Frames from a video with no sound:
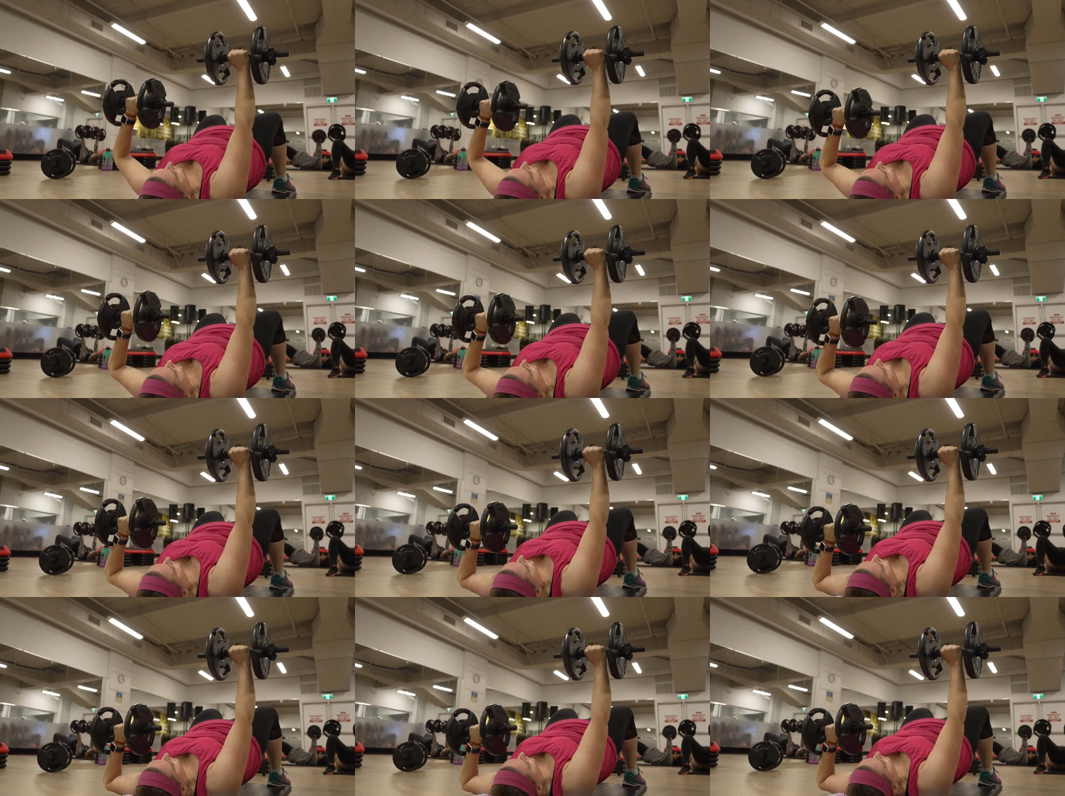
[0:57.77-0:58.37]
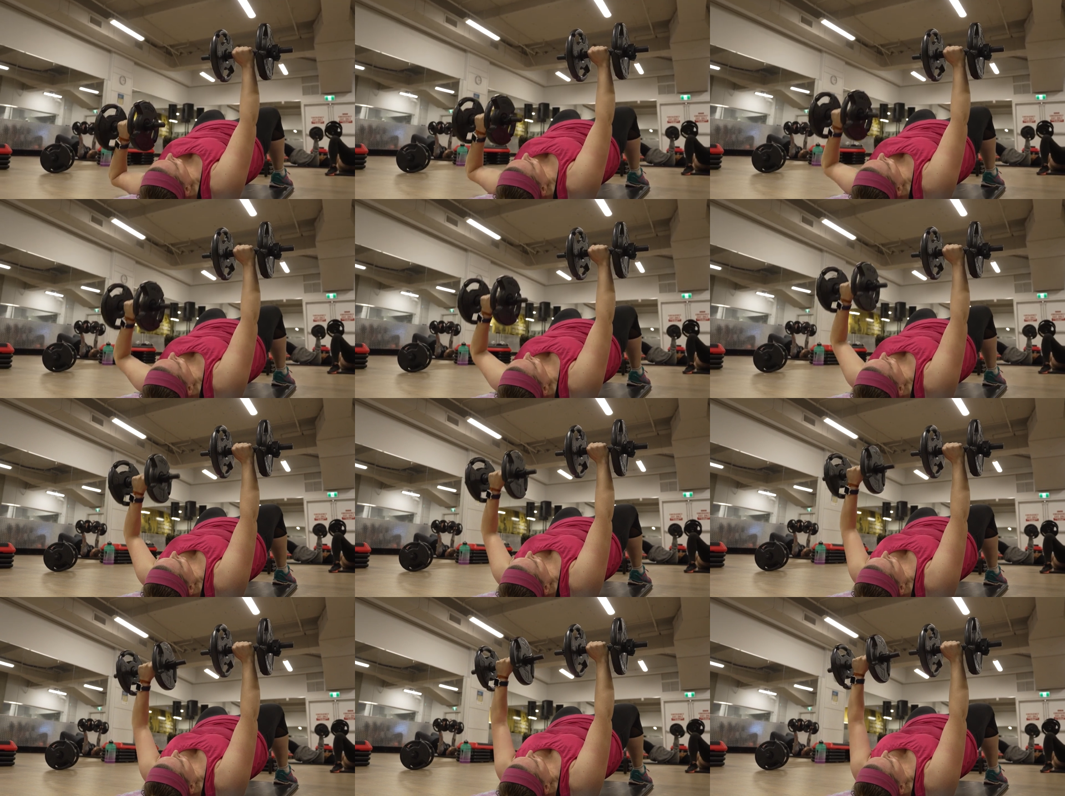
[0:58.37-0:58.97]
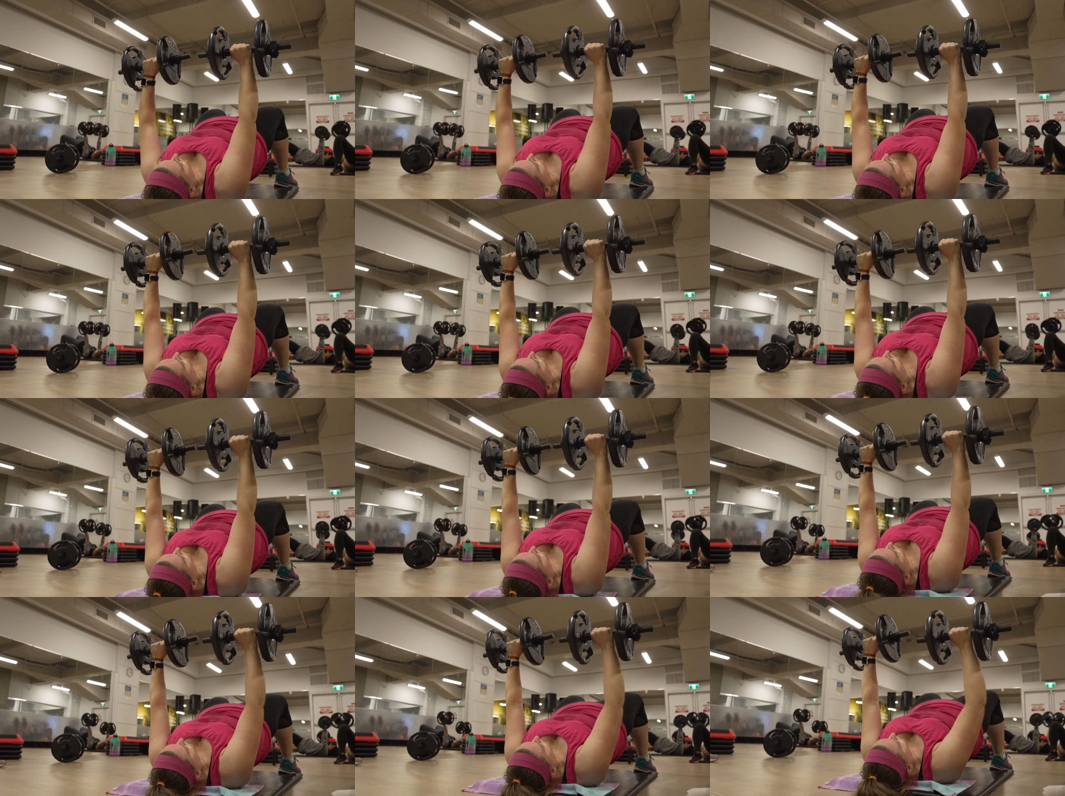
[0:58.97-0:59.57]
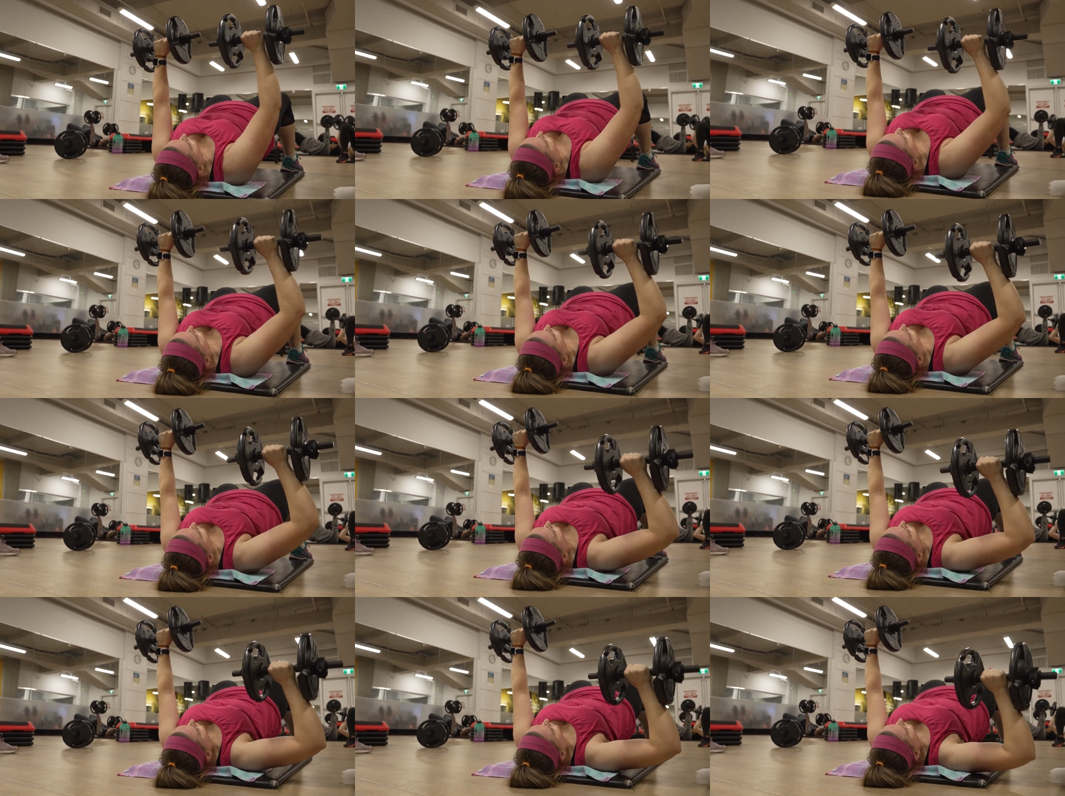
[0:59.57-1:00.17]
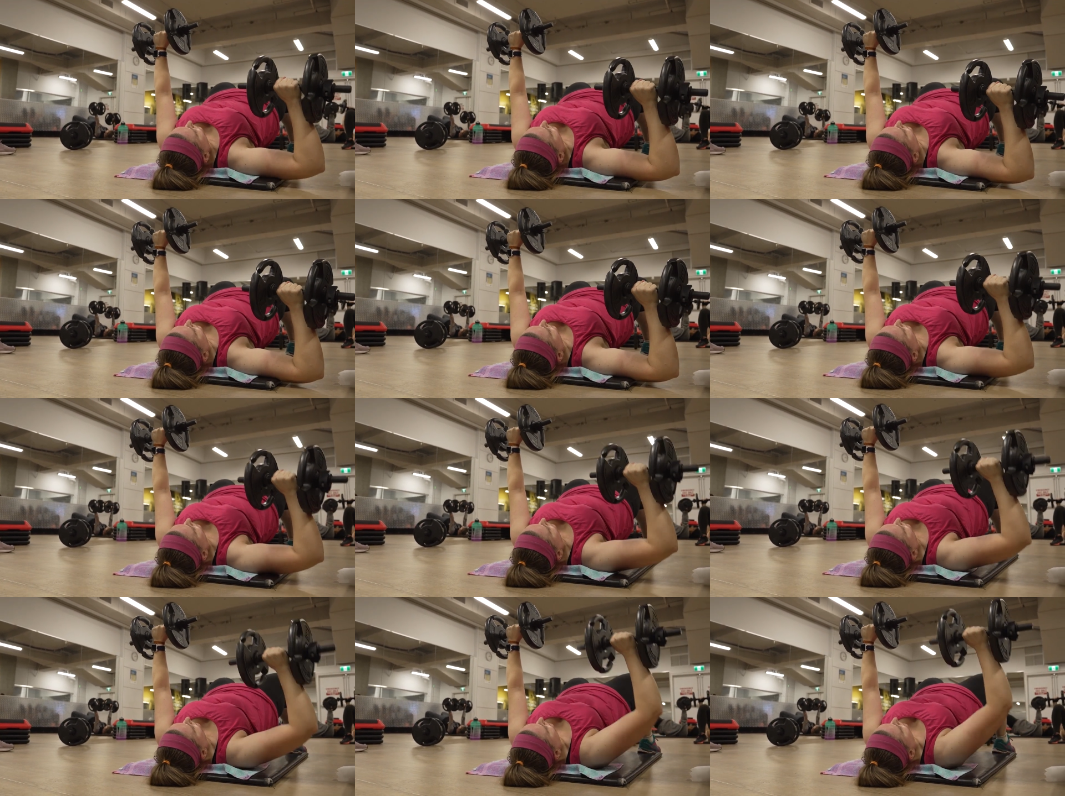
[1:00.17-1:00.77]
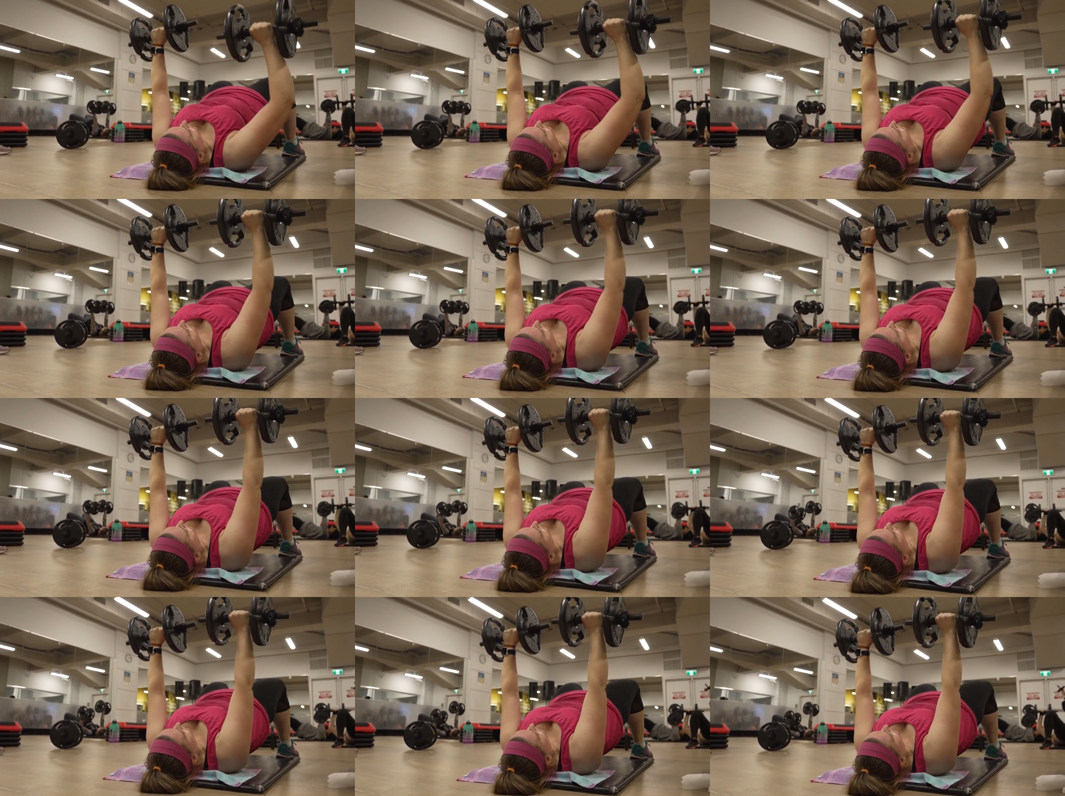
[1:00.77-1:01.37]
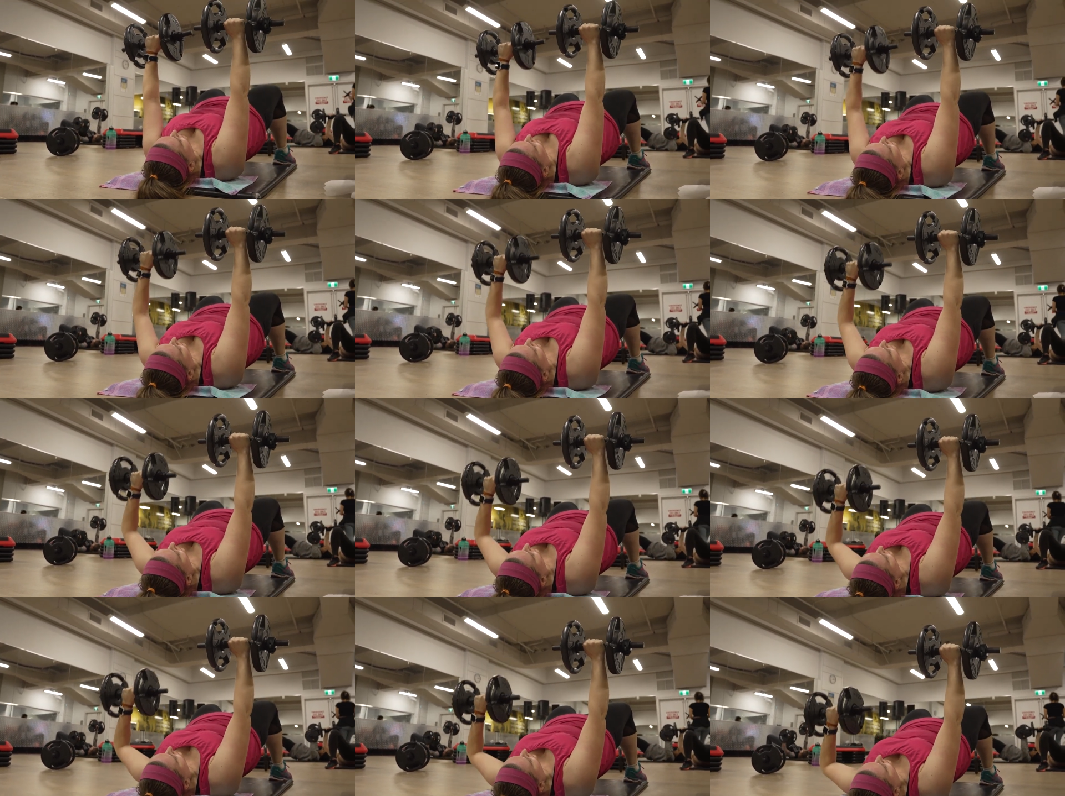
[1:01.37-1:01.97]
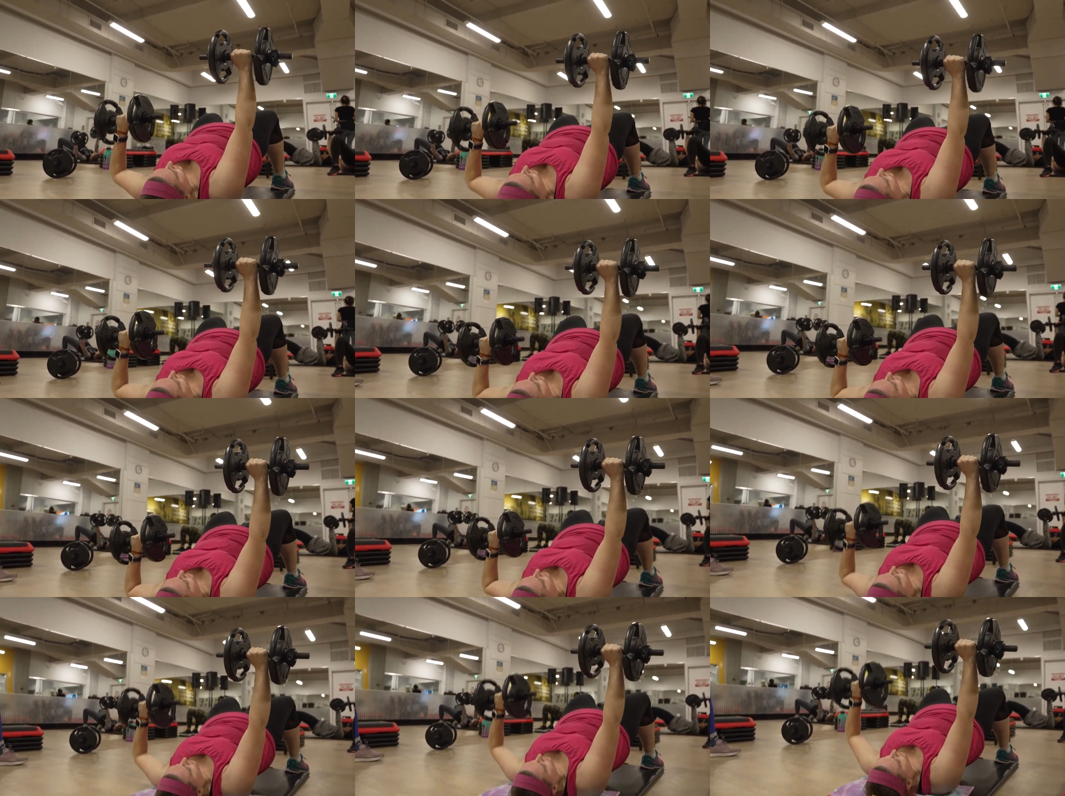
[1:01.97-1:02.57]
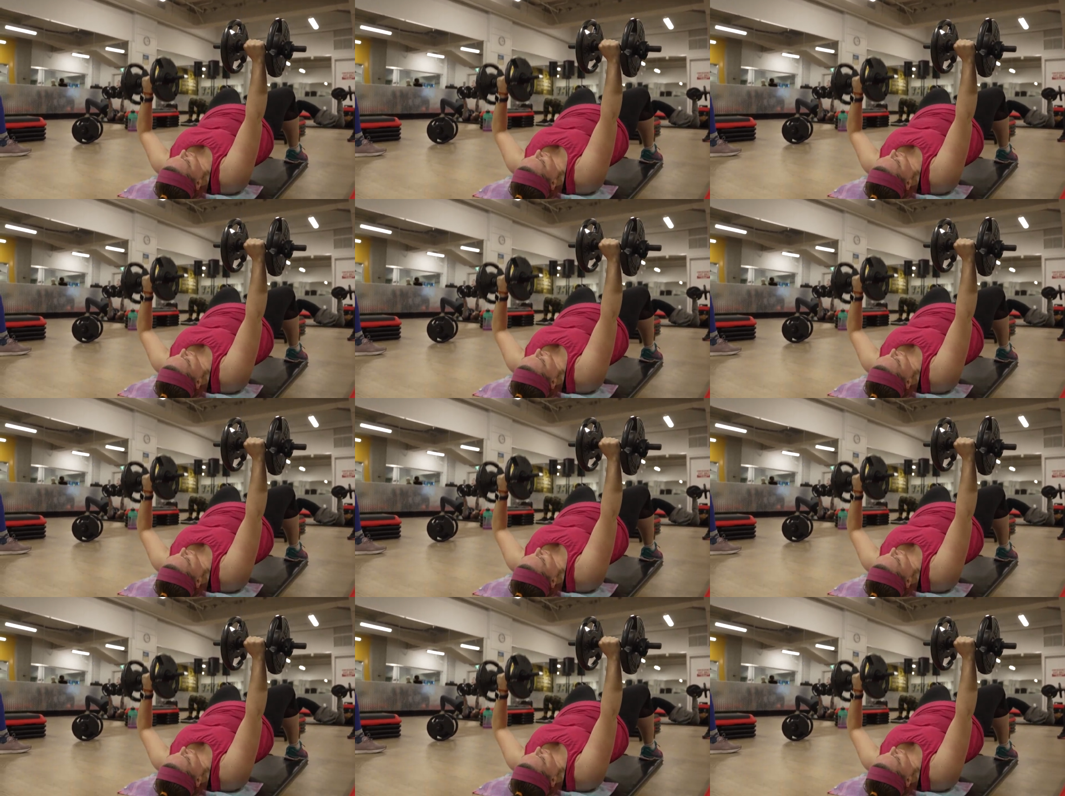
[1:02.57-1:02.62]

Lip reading: No face is visible, so there are no lips to read.